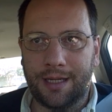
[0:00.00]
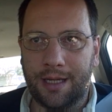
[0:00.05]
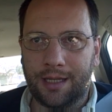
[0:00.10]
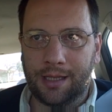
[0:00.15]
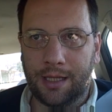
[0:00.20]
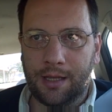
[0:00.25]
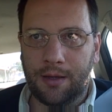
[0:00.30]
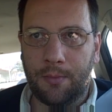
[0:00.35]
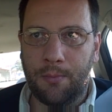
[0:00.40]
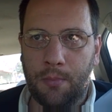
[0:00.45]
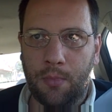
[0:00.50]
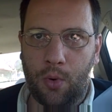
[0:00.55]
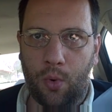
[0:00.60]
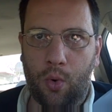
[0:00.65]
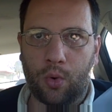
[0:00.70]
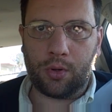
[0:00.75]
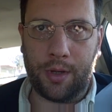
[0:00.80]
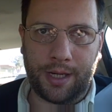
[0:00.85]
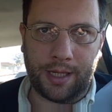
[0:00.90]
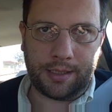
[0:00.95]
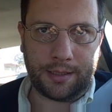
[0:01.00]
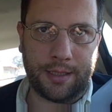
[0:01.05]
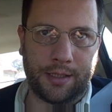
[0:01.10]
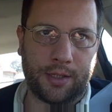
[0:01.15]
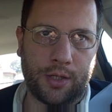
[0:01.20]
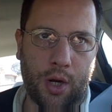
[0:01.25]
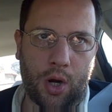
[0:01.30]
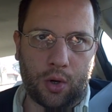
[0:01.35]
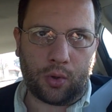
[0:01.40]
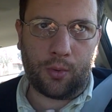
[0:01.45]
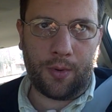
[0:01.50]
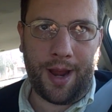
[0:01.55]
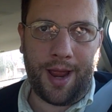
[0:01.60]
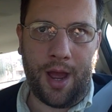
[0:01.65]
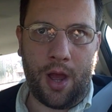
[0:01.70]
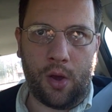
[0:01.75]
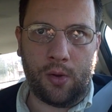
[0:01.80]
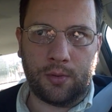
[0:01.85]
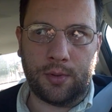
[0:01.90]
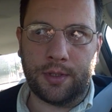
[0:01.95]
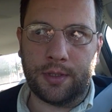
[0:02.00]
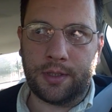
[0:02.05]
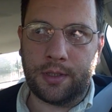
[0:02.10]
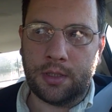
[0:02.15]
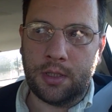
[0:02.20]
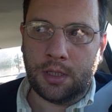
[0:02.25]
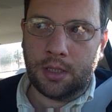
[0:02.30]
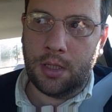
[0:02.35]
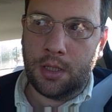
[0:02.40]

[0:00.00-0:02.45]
getting them oriented around